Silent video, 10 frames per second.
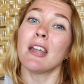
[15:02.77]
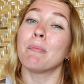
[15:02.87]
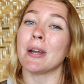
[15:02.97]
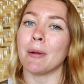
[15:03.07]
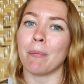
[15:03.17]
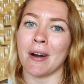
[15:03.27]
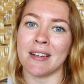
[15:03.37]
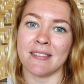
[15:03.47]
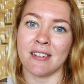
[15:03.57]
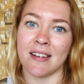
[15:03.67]
but the
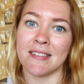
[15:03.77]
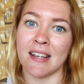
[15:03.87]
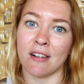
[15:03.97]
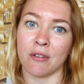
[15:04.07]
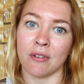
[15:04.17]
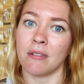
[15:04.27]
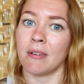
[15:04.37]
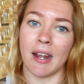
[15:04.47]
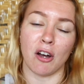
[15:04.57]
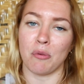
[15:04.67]
price does include
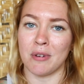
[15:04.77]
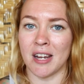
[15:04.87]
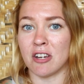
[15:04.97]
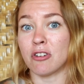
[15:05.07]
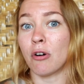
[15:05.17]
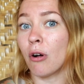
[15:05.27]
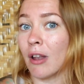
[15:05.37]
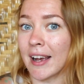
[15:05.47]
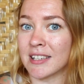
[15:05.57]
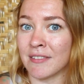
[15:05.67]
the accommodation,
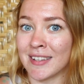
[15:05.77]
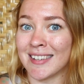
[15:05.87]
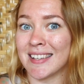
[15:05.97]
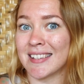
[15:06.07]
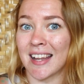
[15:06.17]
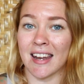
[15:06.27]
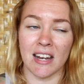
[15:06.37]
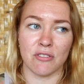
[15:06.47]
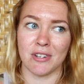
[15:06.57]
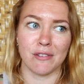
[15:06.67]
all activities and
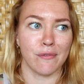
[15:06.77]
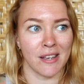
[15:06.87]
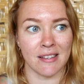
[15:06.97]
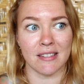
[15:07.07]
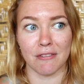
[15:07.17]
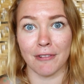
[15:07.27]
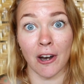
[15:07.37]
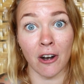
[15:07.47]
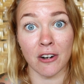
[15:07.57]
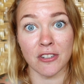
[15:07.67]
entrance fees if
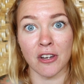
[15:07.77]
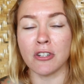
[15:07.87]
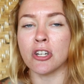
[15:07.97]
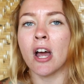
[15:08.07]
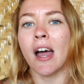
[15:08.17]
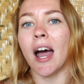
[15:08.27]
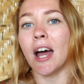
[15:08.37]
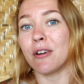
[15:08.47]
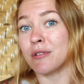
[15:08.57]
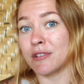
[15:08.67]
there are such,
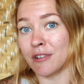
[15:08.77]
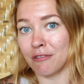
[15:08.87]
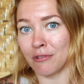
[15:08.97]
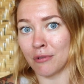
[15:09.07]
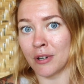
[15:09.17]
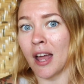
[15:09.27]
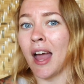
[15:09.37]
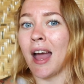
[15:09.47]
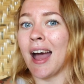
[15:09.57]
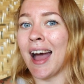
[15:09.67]
and also the food.
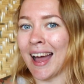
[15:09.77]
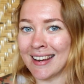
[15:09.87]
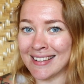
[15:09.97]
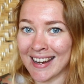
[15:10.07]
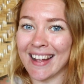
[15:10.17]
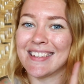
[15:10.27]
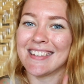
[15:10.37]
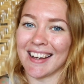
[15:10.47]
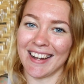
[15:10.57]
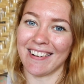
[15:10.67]
And
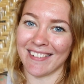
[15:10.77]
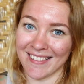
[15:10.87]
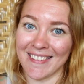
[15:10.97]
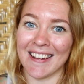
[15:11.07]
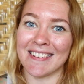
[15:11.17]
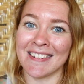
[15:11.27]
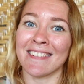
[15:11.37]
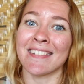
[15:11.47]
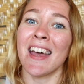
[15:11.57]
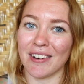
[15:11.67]
that's another thing to
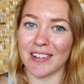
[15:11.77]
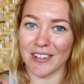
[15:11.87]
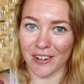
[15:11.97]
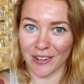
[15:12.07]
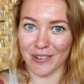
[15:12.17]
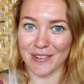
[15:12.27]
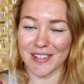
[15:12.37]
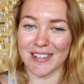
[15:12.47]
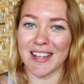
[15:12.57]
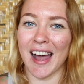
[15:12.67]
note. Not all
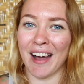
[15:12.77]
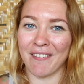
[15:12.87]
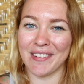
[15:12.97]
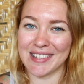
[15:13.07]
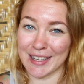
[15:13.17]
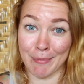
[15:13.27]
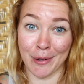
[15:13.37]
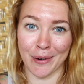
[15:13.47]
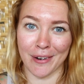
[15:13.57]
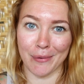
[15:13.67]
cruises have
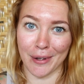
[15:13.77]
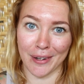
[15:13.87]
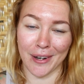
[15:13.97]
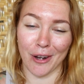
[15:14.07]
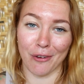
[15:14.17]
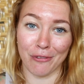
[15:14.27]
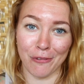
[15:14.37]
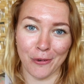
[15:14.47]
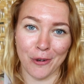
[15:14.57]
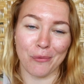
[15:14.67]
similar quality of
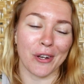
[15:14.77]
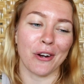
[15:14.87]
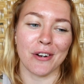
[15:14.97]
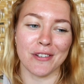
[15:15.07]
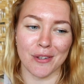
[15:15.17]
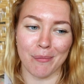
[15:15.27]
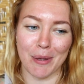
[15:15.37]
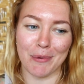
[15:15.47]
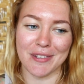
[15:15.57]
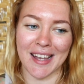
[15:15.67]
food. We heard some
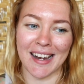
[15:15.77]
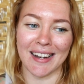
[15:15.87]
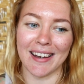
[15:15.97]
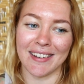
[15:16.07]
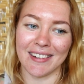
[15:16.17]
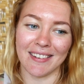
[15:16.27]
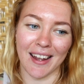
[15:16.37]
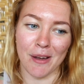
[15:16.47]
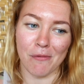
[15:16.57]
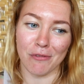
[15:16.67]
people saying that
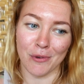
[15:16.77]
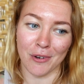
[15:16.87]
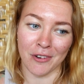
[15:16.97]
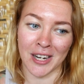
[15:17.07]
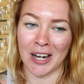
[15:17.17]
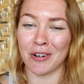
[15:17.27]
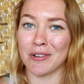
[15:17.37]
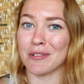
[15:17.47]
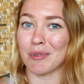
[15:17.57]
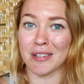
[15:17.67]
the food on their
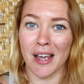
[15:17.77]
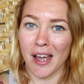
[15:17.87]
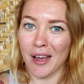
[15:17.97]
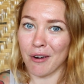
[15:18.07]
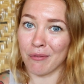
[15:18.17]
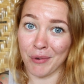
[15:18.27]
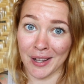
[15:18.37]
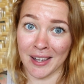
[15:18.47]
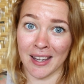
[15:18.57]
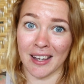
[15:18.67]
cruise was
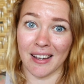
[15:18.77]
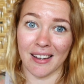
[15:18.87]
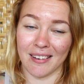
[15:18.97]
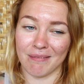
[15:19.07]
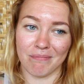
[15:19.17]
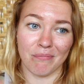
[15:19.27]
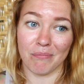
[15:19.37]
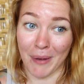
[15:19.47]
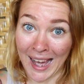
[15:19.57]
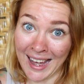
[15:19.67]
really
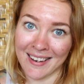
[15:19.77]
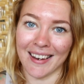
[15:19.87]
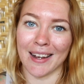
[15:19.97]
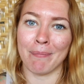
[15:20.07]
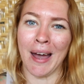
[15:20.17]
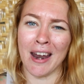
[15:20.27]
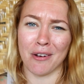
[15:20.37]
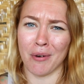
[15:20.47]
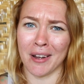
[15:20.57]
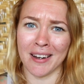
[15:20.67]
bad, like
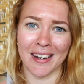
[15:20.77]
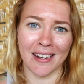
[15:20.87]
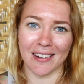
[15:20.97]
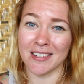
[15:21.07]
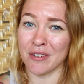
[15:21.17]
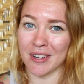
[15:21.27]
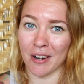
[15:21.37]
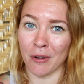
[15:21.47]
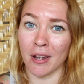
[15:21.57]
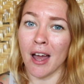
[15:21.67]
bad quality, not good at
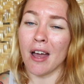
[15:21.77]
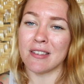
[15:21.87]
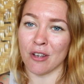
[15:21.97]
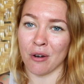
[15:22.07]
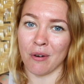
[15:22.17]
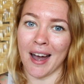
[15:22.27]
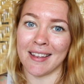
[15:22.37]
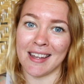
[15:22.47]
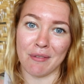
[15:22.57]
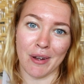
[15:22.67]
all. So I
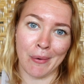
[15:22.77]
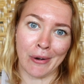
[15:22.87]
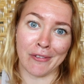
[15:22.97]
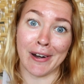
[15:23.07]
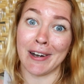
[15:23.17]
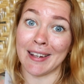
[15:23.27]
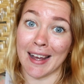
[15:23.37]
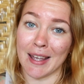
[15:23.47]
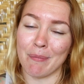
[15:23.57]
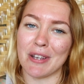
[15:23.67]
think we were very
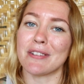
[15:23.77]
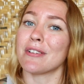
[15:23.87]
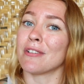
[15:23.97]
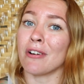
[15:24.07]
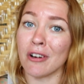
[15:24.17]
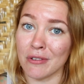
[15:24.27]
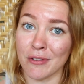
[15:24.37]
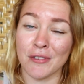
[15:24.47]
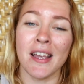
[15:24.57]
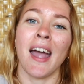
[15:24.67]
lucky because on our
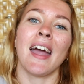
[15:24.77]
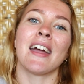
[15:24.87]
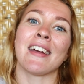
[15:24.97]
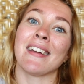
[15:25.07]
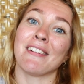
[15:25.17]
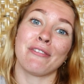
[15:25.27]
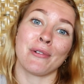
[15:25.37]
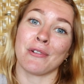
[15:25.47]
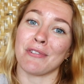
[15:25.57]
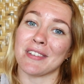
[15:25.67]
cruise the
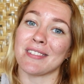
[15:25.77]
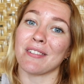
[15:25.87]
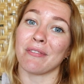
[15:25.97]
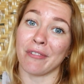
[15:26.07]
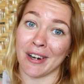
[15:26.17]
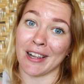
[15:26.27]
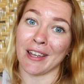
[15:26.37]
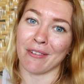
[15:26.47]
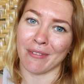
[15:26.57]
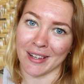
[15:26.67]
food was really